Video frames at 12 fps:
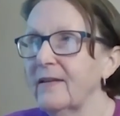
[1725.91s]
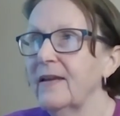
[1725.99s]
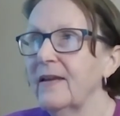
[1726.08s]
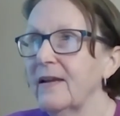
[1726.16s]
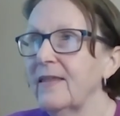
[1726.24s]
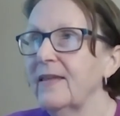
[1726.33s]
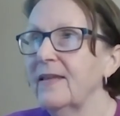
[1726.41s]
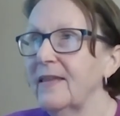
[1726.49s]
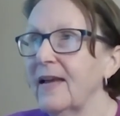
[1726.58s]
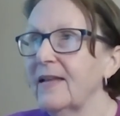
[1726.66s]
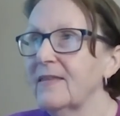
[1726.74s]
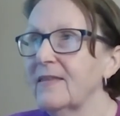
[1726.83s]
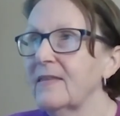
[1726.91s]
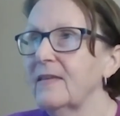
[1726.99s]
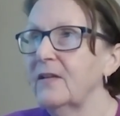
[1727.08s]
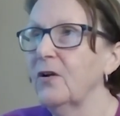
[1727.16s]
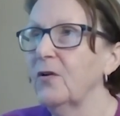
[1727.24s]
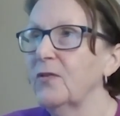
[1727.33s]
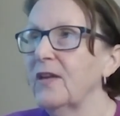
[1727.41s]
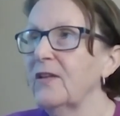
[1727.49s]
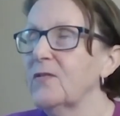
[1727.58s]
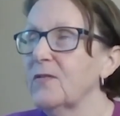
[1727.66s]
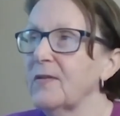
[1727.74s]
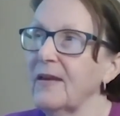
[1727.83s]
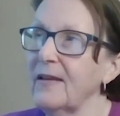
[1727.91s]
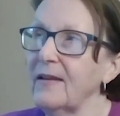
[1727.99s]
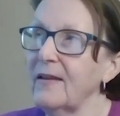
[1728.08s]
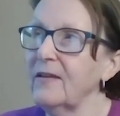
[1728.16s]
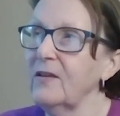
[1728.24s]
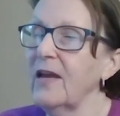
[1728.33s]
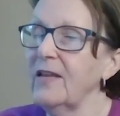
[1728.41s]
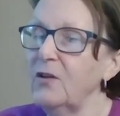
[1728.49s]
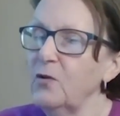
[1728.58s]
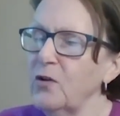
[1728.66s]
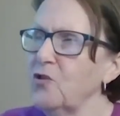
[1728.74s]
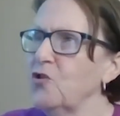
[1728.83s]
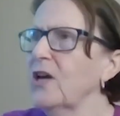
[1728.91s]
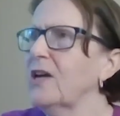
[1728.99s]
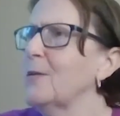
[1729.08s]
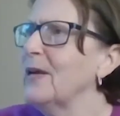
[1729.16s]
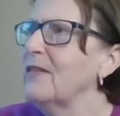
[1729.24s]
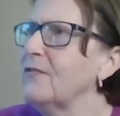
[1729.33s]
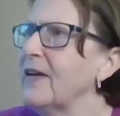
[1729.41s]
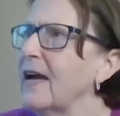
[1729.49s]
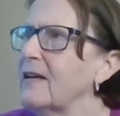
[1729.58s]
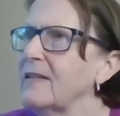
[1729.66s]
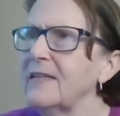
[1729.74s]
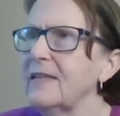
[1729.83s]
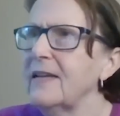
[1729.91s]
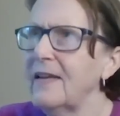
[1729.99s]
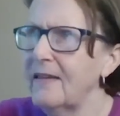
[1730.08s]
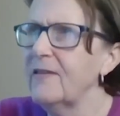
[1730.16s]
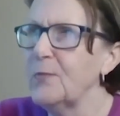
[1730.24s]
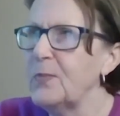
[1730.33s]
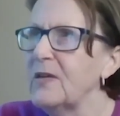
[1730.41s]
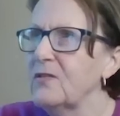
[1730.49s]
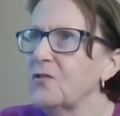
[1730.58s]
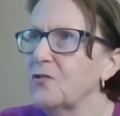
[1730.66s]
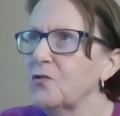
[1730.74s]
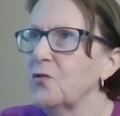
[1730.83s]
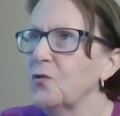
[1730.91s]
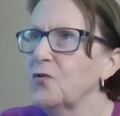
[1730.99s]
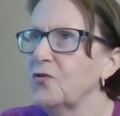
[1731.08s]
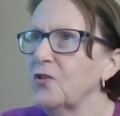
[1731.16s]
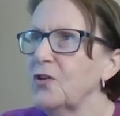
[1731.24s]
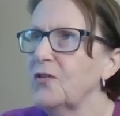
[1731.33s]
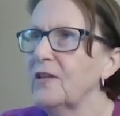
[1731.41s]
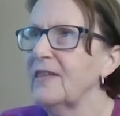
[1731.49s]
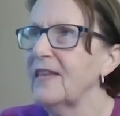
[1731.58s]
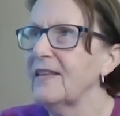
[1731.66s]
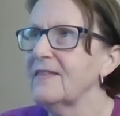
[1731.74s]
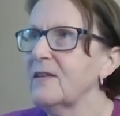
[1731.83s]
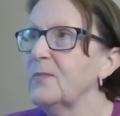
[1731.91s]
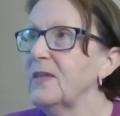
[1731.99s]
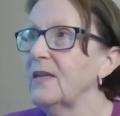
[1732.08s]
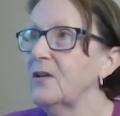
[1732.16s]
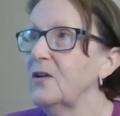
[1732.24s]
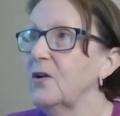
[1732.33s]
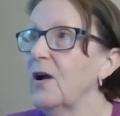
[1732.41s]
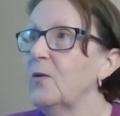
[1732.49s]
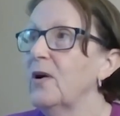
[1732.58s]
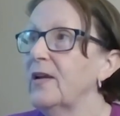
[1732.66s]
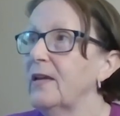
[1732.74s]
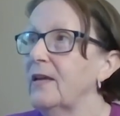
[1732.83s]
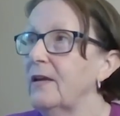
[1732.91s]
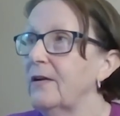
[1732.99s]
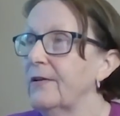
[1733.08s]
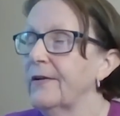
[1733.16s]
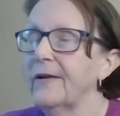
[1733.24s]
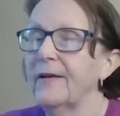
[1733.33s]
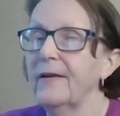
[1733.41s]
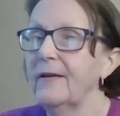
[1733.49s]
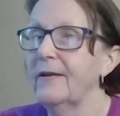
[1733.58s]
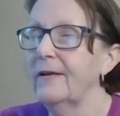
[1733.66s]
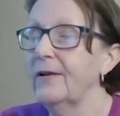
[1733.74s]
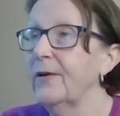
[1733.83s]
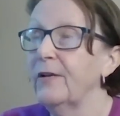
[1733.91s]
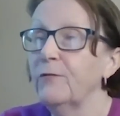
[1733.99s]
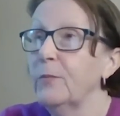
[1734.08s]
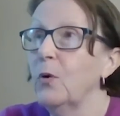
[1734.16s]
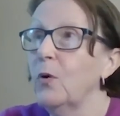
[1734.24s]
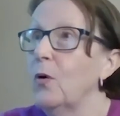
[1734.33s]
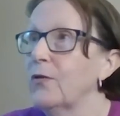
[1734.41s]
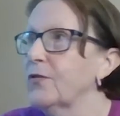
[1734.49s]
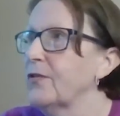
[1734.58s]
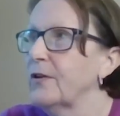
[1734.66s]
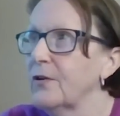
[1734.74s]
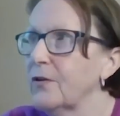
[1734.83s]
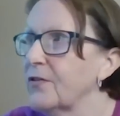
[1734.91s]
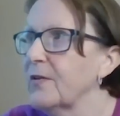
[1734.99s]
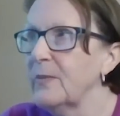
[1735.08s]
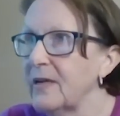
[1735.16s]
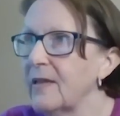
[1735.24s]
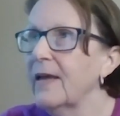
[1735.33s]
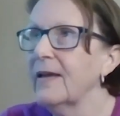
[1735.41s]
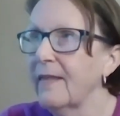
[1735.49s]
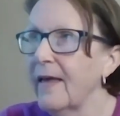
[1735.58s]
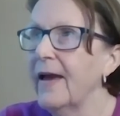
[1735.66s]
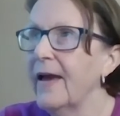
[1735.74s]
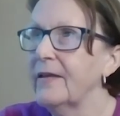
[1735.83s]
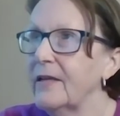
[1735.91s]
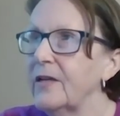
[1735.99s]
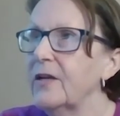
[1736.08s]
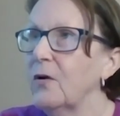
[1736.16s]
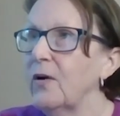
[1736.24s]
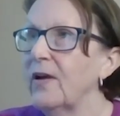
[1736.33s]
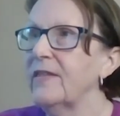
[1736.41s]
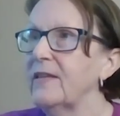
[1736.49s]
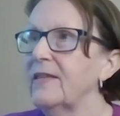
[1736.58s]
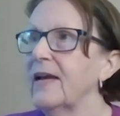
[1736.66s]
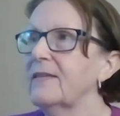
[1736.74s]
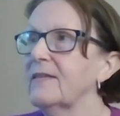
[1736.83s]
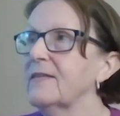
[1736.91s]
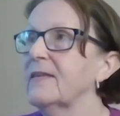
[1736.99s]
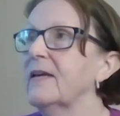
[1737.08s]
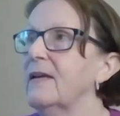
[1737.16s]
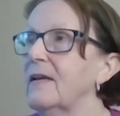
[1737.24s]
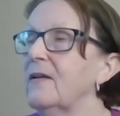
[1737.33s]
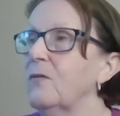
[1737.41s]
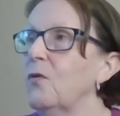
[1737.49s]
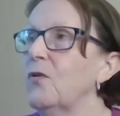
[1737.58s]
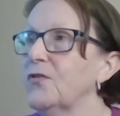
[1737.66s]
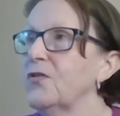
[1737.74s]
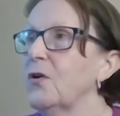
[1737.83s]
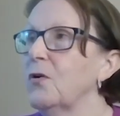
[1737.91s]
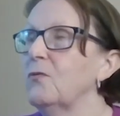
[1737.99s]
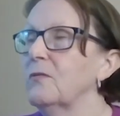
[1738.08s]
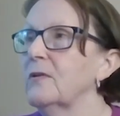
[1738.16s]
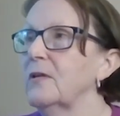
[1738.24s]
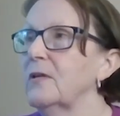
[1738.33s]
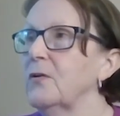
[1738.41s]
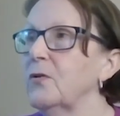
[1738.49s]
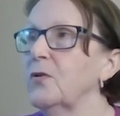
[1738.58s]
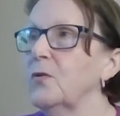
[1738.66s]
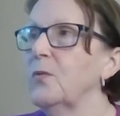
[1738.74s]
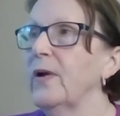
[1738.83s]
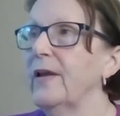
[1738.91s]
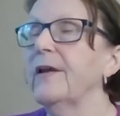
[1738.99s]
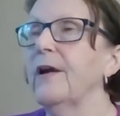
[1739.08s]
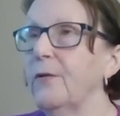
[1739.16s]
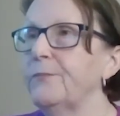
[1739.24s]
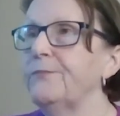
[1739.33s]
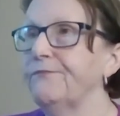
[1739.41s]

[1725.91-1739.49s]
And I think that's it. And you can check up on the faculty at any of these business schools, that's something, I want to hear, Henry Paulson or somebody like that, I think that's also, a good way to go.